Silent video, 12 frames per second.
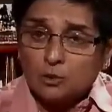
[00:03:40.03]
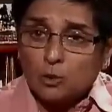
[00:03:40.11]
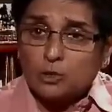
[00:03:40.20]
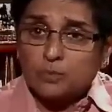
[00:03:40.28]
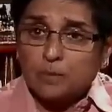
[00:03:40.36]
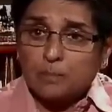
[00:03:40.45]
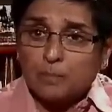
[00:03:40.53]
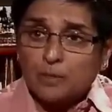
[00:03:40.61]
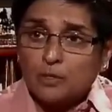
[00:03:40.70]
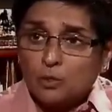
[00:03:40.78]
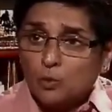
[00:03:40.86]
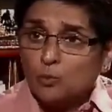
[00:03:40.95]
those
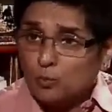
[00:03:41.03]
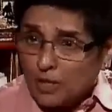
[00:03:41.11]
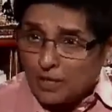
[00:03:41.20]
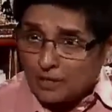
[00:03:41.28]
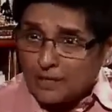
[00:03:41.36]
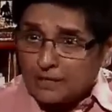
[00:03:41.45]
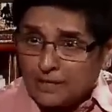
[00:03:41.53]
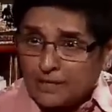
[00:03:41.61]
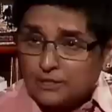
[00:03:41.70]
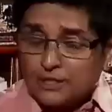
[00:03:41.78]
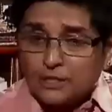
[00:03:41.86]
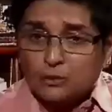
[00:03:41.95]
people who were
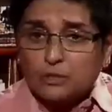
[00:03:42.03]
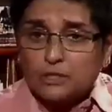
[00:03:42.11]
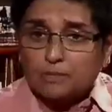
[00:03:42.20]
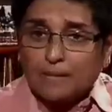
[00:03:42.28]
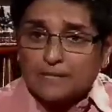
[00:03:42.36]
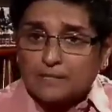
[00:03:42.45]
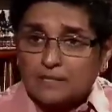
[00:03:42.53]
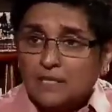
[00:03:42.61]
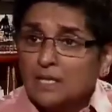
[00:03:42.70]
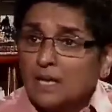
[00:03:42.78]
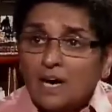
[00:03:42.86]
indulging into these matters.